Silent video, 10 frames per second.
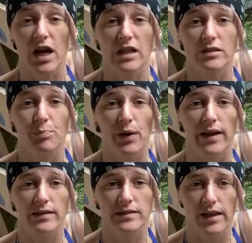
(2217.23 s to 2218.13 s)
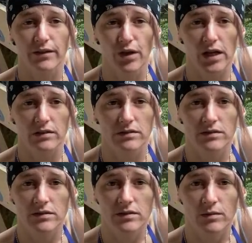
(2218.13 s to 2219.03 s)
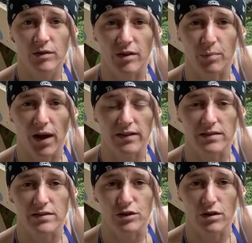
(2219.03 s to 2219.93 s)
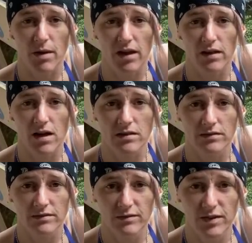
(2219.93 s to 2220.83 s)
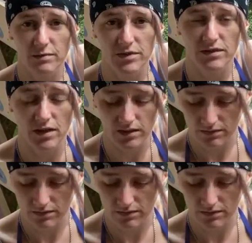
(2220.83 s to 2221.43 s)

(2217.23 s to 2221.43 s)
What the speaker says: house to practice that, Greg? We're going to practice in your backyard with a bazooka?